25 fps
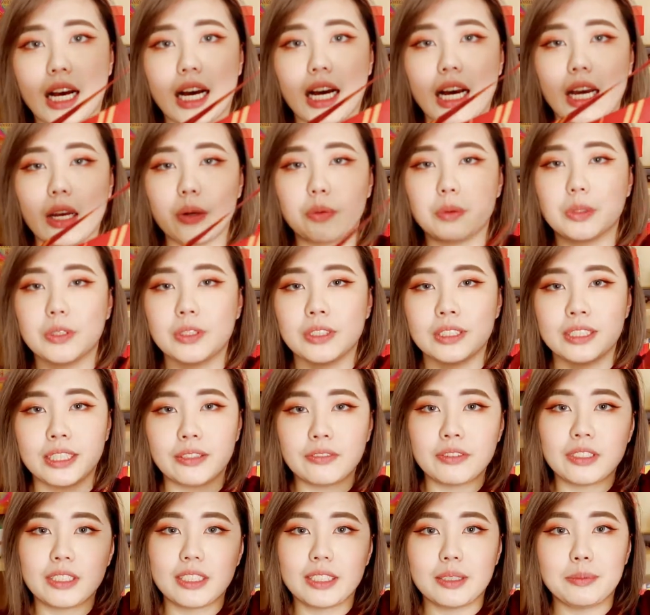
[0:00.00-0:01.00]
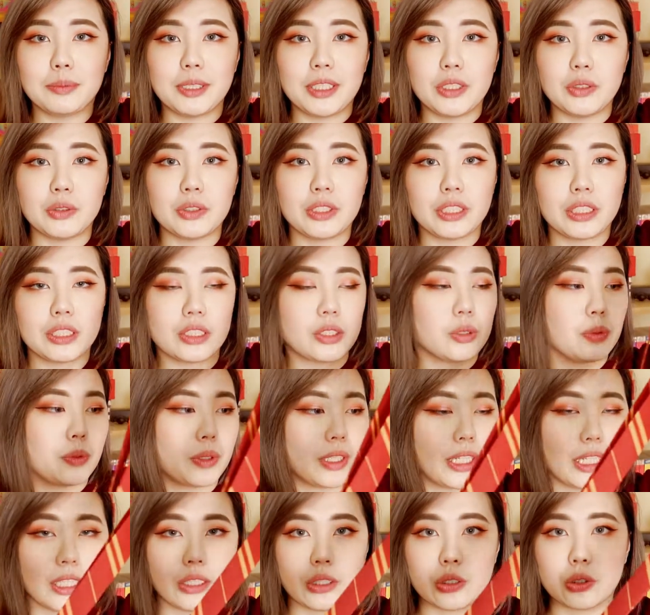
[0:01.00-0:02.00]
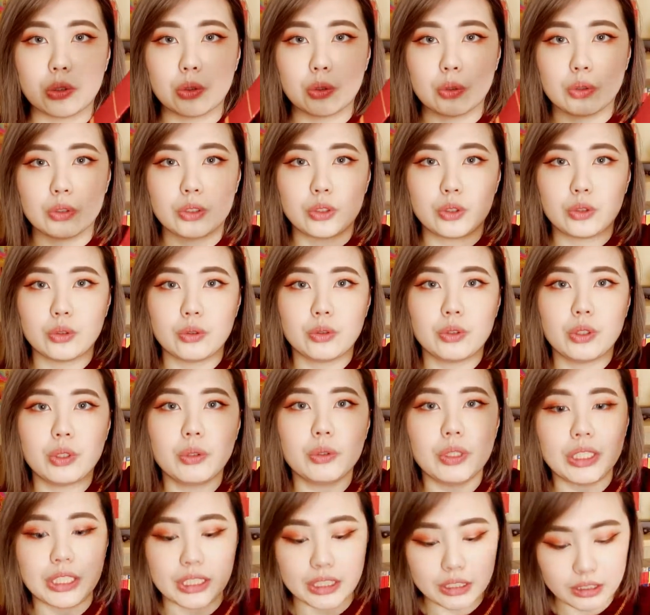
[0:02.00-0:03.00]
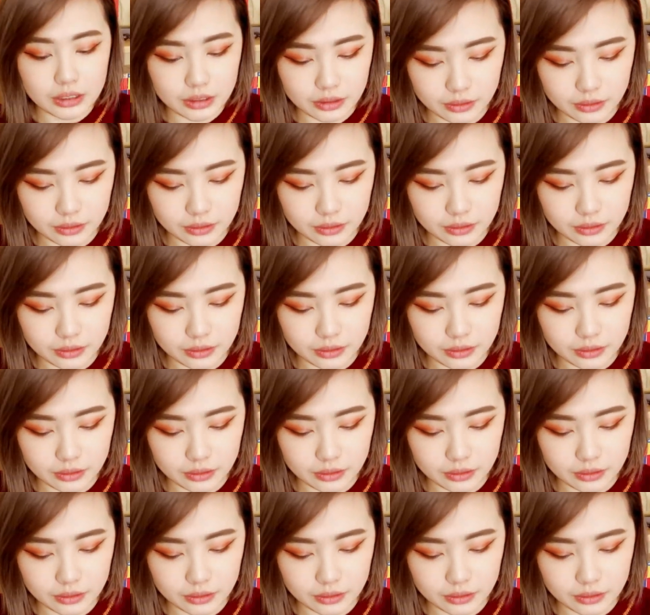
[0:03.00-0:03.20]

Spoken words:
I will definitely be using this when I go to uni.